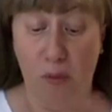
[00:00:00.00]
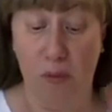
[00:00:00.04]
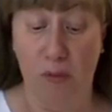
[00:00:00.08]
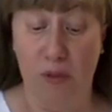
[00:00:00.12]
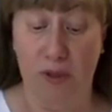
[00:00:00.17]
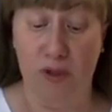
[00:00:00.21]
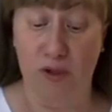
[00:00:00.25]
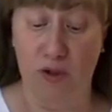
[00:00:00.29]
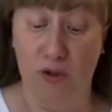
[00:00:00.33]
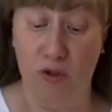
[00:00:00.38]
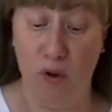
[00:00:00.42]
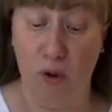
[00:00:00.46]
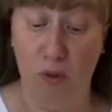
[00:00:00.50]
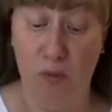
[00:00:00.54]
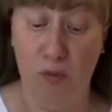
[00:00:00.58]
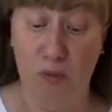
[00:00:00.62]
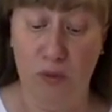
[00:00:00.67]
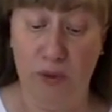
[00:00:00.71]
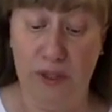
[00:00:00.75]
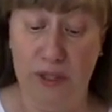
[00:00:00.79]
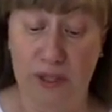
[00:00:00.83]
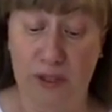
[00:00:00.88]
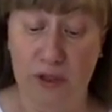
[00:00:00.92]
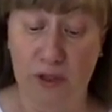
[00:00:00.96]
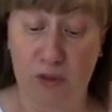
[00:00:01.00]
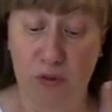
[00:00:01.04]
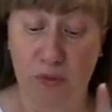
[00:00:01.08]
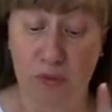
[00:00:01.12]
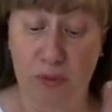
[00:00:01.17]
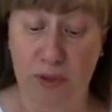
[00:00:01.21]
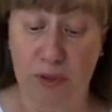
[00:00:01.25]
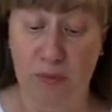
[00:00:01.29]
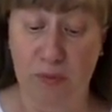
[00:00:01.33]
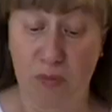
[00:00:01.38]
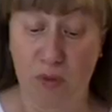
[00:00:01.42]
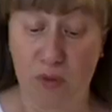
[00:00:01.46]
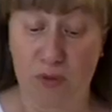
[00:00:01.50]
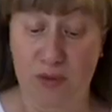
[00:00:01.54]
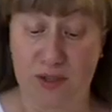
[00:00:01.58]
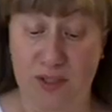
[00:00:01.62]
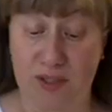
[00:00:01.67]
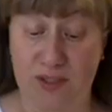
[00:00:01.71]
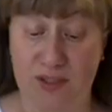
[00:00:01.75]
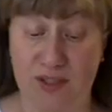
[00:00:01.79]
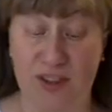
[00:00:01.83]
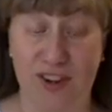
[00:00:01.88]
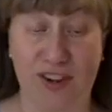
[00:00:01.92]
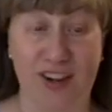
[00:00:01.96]
but don't bring new people
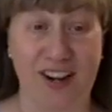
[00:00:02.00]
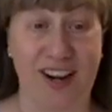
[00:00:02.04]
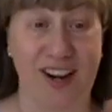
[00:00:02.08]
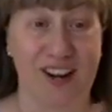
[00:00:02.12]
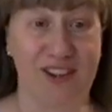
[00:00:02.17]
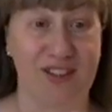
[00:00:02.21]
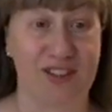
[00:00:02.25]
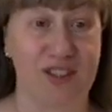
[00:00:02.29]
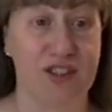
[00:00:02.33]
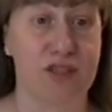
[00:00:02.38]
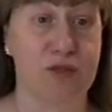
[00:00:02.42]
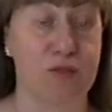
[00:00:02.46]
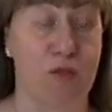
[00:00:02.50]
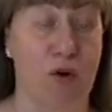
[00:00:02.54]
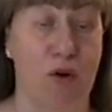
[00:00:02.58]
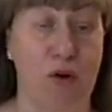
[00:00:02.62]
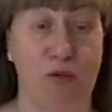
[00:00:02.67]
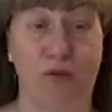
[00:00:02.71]
since our house is small.